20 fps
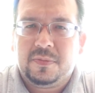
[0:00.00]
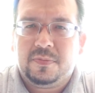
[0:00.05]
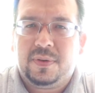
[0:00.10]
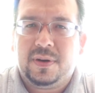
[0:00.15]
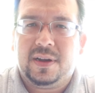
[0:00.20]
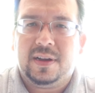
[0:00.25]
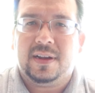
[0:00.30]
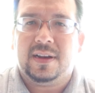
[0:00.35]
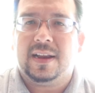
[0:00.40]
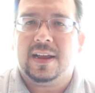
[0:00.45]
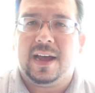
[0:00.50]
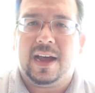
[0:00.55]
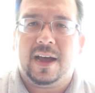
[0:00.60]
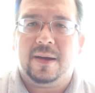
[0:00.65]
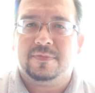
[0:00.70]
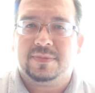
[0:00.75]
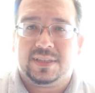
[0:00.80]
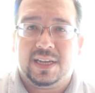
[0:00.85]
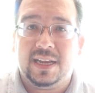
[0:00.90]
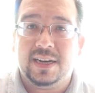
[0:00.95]
But
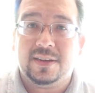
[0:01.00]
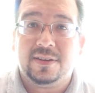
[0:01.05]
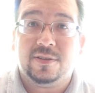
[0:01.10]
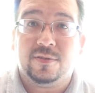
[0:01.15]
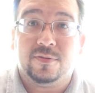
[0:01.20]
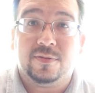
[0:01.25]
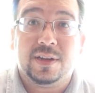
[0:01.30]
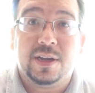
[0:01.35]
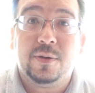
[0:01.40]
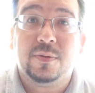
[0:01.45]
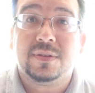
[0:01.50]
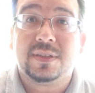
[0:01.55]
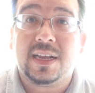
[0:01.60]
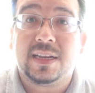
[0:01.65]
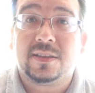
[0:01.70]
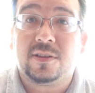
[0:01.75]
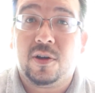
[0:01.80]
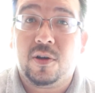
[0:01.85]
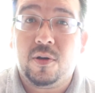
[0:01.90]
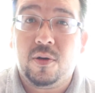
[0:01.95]
I'm telling you, it was
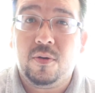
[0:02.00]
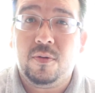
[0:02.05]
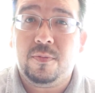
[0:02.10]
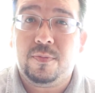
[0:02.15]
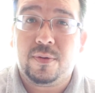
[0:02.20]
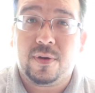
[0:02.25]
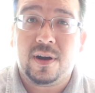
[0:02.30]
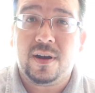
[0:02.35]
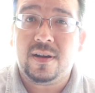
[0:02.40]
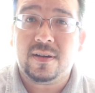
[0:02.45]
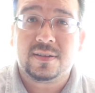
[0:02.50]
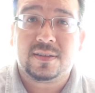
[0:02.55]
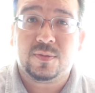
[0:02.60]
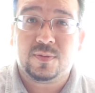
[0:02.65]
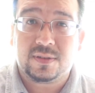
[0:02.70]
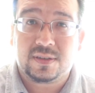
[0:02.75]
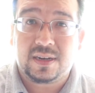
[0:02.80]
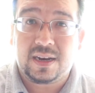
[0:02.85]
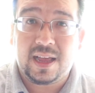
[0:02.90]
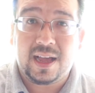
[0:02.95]
like the whole Bronx
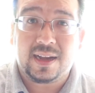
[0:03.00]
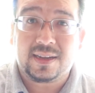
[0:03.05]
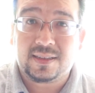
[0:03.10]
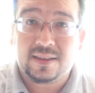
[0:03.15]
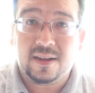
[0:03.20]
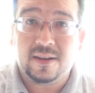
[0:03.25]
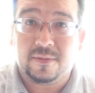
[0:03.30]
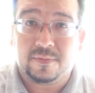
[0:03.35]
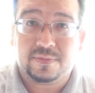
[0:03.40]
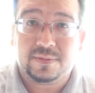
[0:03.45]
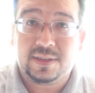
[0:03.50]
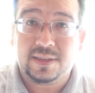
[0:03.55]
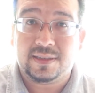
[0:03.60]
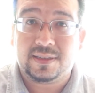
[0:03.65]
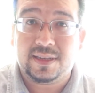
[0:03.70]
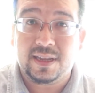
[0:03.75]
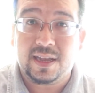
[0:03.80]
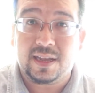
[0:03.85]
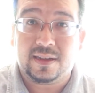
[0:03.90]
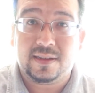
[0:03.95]
was locked up this
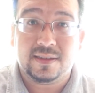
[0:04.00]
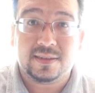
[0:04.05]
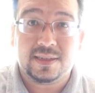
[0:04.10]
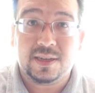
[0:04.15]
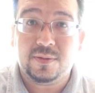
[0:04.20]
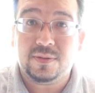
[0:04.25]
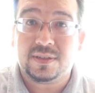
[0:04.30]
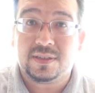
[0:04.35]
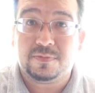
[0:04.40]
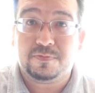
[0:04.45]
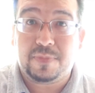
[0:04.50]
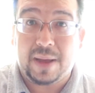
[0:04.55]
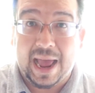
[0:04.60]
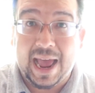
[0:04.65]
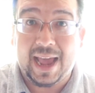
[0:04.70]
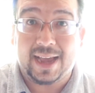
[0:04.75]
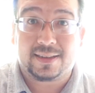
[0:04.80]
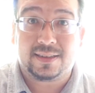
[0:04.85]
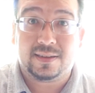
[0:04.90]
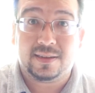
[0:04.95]
day, because it was
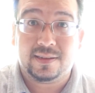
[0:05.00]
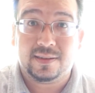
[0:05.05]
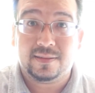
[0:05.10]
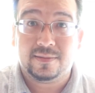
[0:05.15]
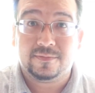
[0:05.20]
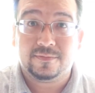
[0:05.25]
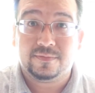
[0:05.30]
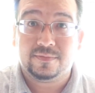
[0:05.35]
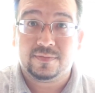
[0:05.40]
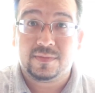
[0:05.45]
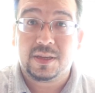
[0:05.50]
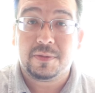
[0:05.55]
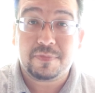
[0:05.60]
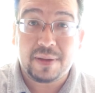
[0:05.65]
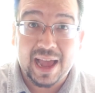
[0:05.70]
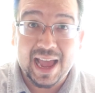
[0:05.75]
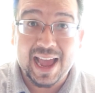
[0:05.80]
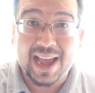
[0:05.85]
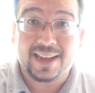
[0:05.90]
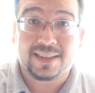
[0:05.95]
packed.
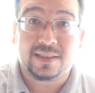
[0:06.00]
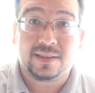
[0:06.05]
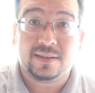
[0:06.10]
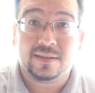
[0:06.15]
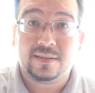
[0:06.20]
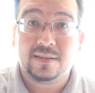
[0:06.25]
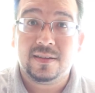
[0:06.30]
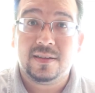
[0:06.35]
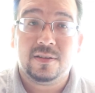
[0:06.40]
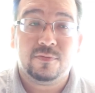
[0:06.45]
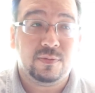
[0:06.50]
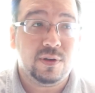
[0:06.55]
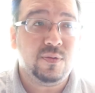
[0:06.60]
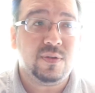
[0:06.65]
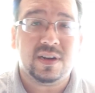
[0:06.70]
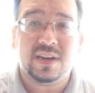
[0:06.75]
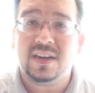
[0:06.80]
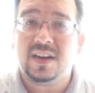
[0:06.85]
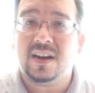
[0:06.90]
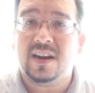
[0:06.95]
Packed. We
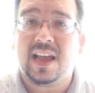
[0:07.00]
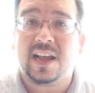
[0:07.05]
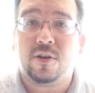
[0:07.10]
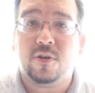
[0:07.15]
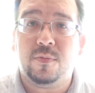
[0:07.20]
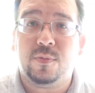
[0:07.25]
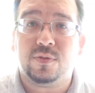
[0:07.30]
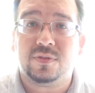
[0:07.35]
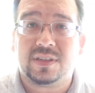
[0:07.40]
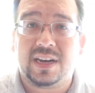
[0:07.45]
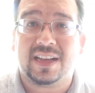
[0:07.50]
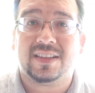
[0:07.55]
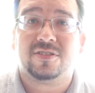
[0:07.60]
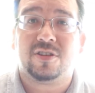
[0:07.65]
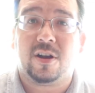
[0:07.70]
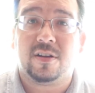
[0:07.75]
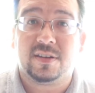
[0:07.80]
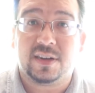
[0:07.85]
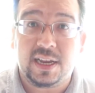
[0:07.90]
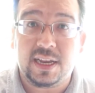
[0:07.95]
were in there like almost like
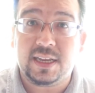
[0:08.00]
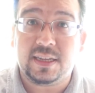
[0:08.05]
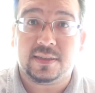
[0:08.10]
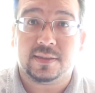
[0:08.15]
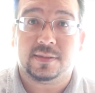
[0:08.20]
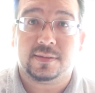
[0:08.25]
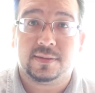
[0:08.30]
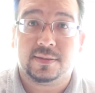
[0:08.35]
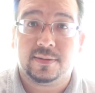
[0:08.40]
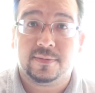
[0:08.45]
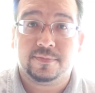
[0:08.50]
sardines.